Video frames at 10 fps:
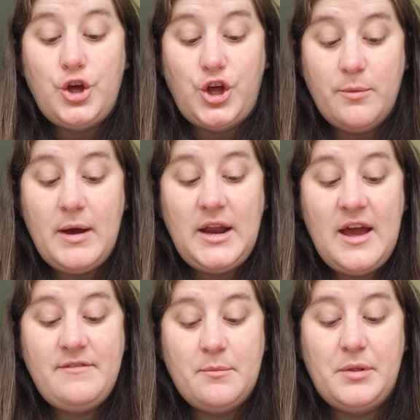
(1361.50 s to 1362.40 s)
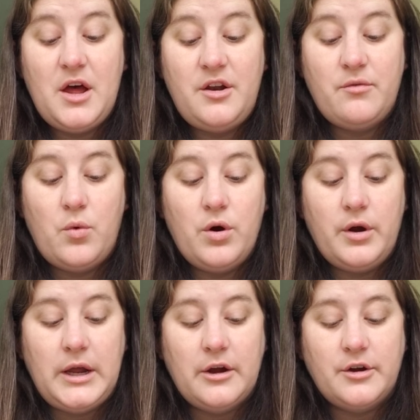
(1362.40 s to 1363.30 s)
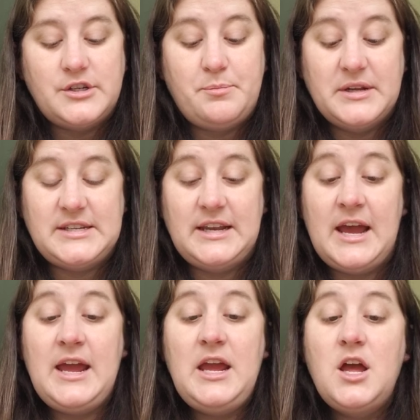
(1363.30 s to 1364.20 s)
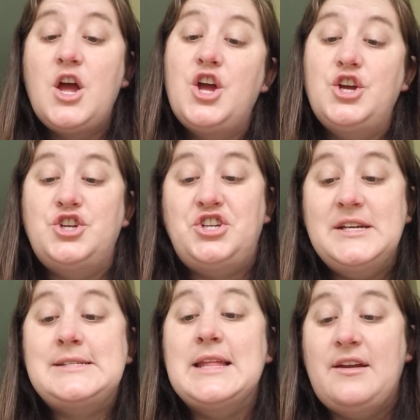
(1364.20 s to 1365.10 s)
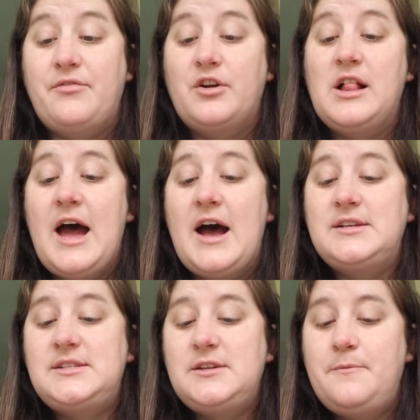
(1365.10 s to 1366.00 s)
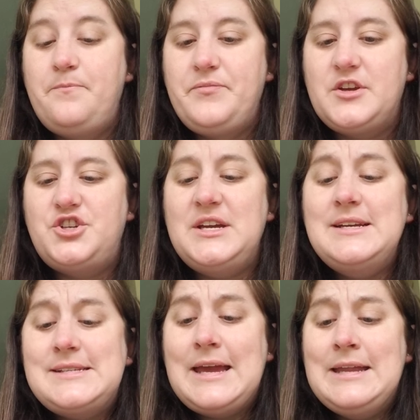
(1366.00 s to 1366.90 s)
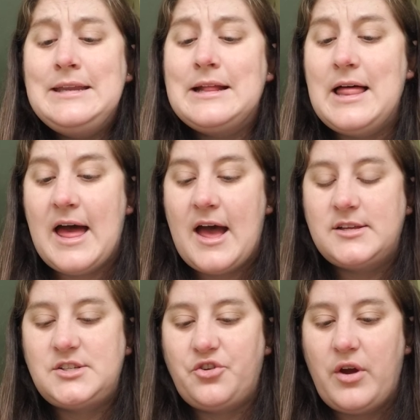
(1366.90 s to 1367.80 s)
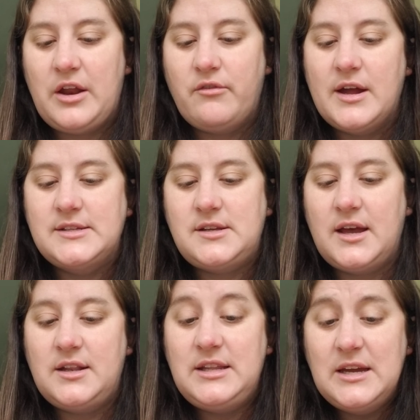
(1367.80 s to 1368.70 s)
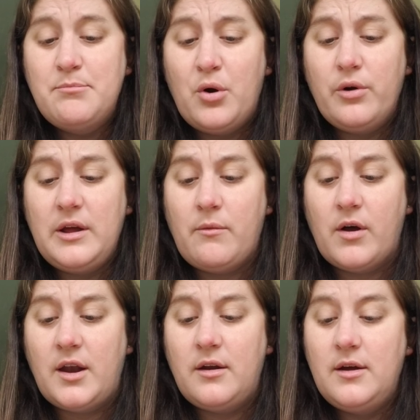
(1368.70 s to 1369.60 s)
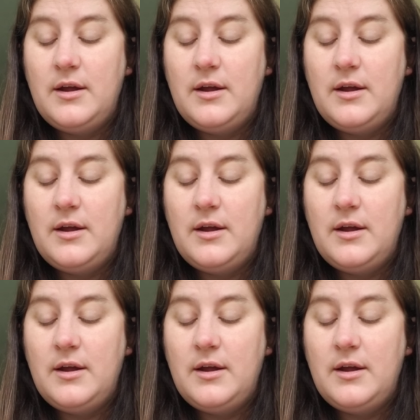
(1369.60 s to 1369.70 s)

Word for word: You might have the blood of warriors, but today she's late for class. She's in class, Gran-Gran said, the important one.